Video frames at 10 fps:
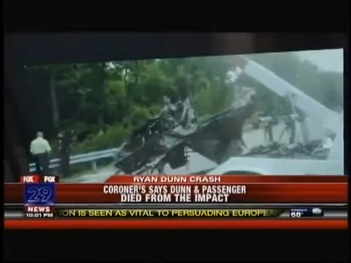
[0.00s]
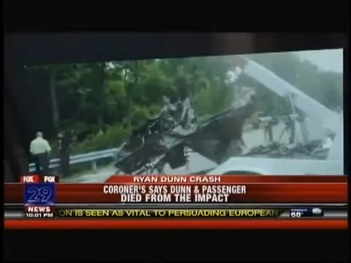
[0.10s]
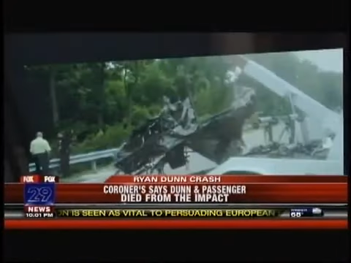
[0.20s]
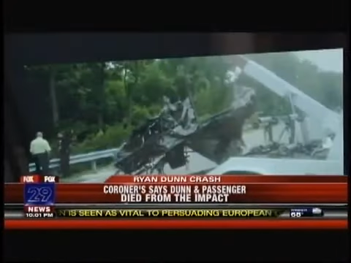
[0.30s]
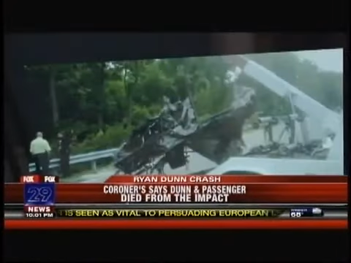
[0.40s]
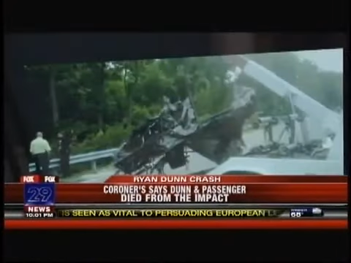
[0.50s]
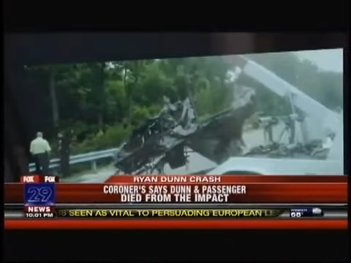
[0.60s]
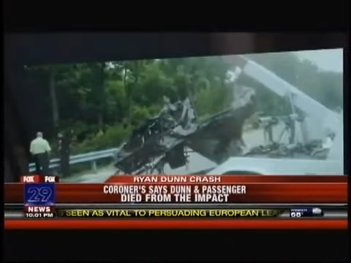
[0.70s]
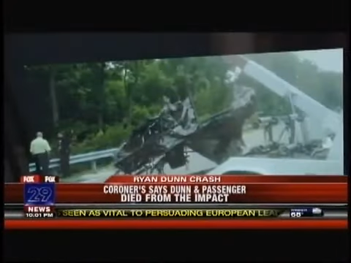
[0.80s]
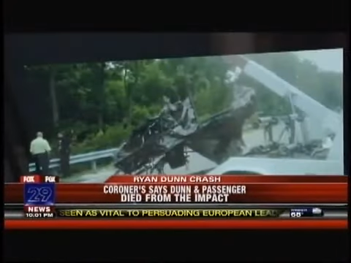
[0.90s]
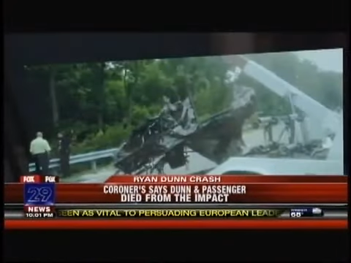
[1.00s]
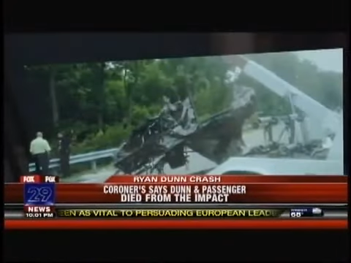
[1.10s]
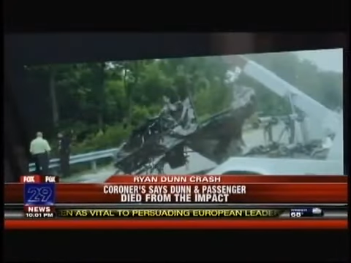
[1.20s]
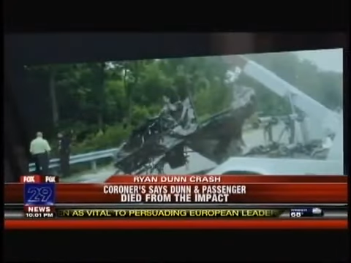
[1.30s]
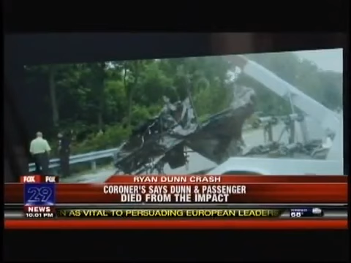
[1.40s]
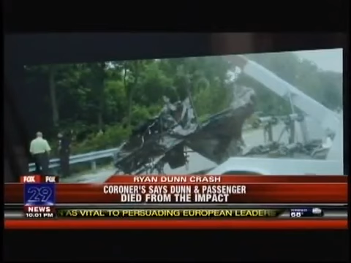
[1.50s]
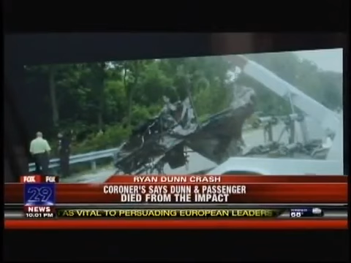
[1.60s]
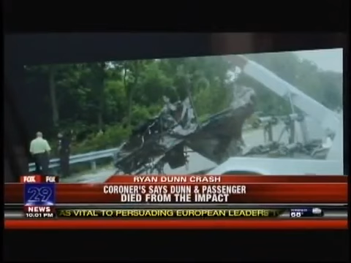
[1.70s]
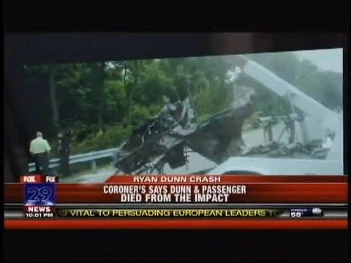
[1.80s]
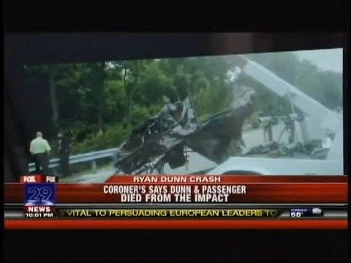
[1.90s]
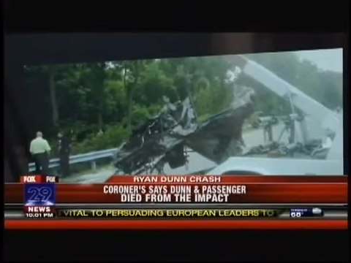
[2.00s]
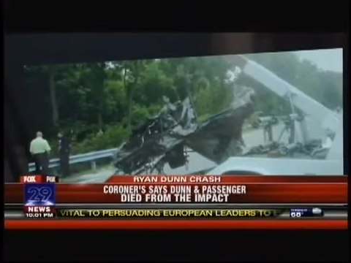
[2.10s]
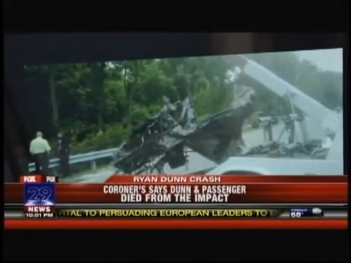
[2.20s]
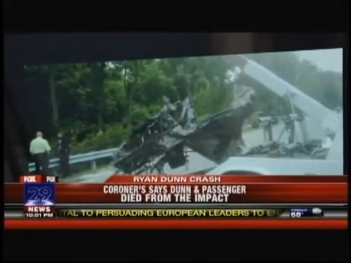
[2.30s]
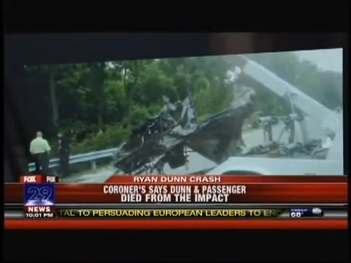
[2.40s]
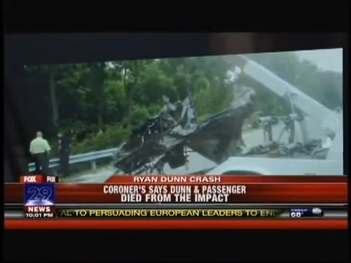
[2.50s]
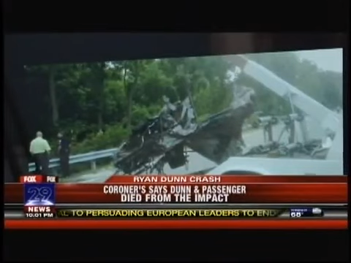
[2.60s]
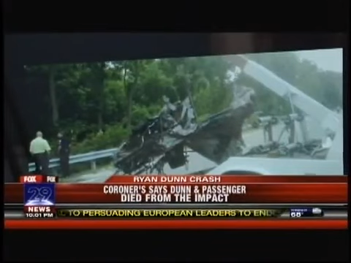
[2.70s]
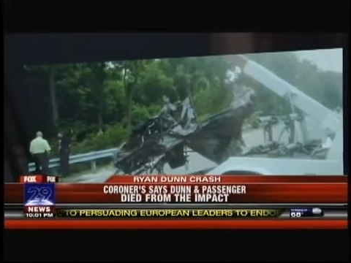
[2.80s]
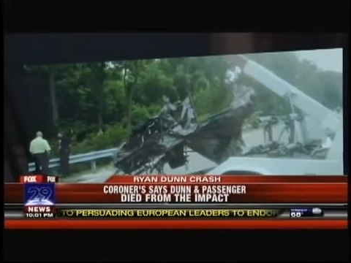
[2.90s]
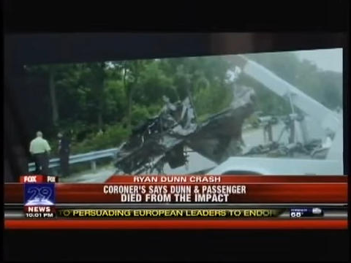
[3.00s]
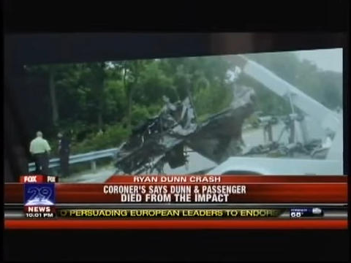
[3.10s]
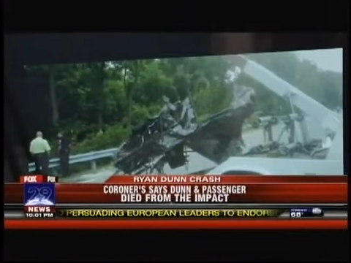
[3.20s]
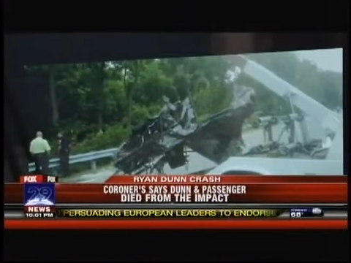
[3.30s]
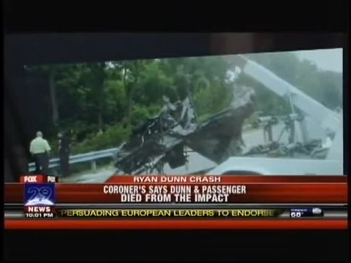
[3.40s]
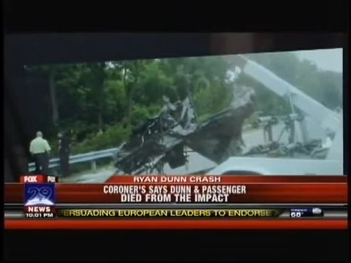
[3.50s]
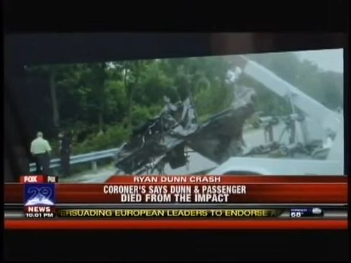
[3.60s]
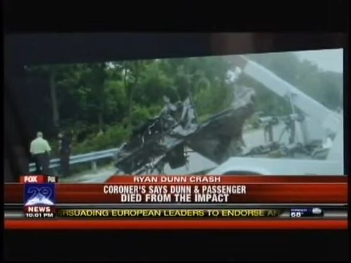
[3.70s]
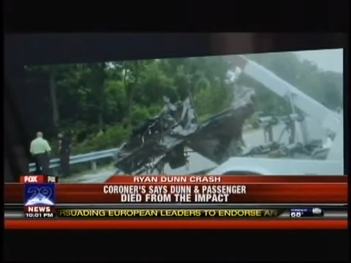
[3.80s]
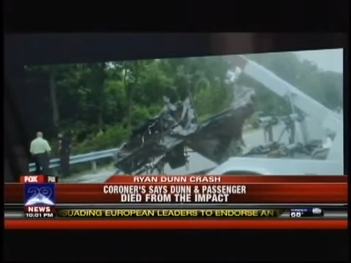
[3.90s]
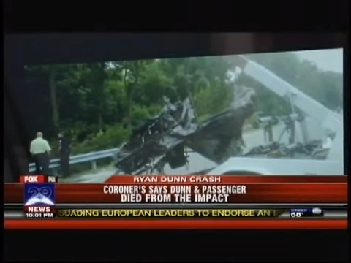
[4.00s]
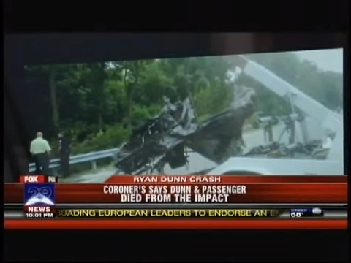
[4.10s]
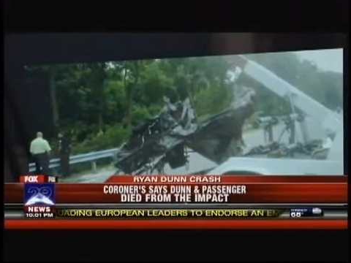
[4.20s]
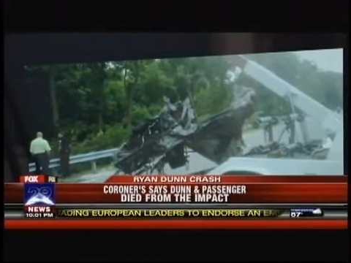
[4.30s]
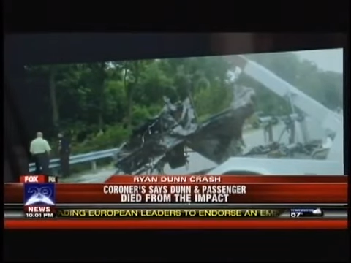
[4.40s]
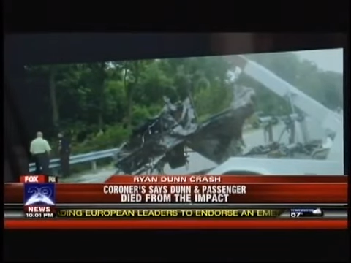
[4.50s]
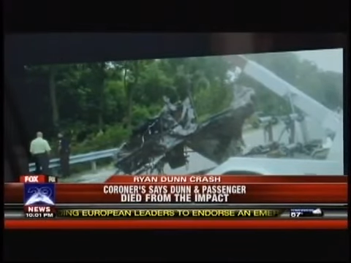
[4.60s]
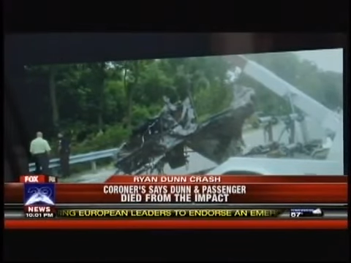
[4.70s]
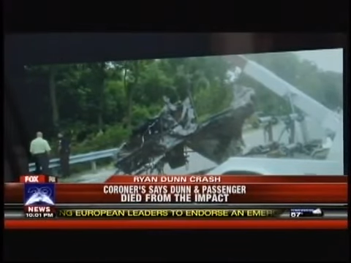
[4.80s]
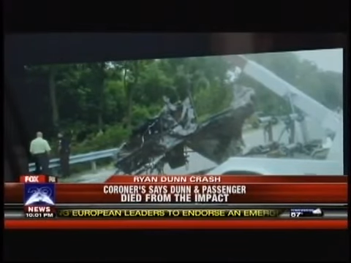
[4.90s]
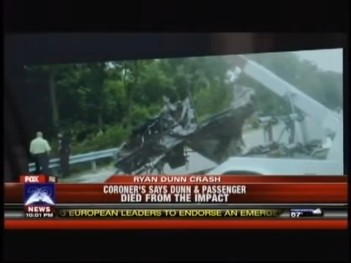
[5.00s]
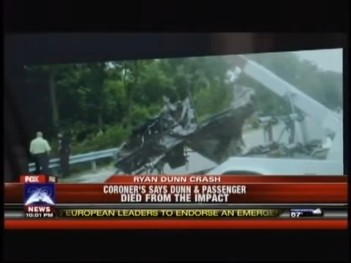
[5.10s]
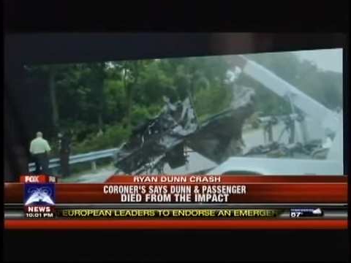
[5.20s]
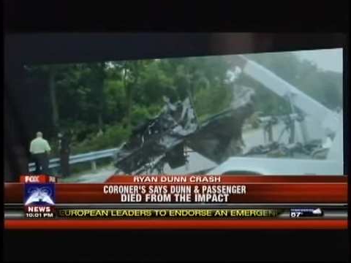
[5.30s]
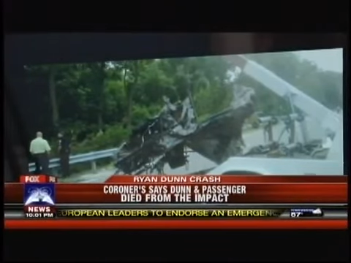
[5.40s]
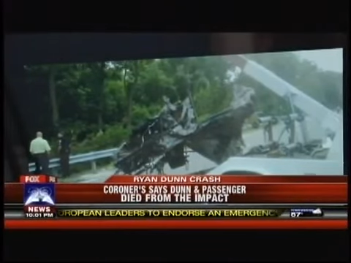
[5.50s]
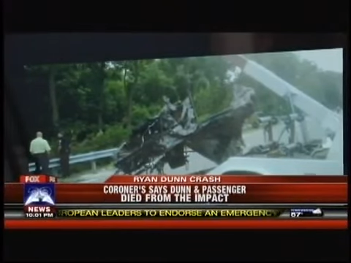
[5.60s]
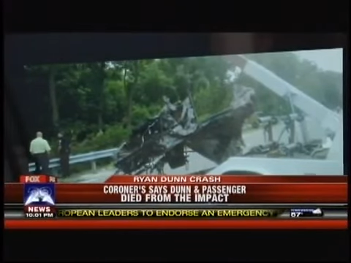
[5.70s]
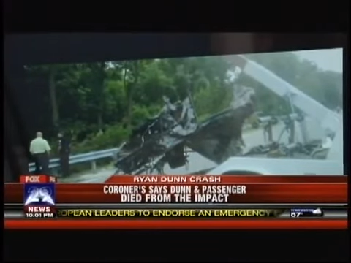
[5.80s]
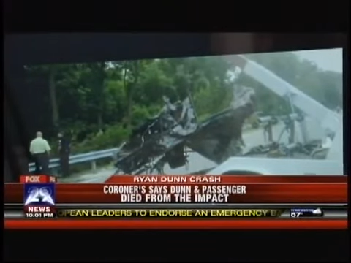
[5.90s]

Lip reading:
(no speaker visible)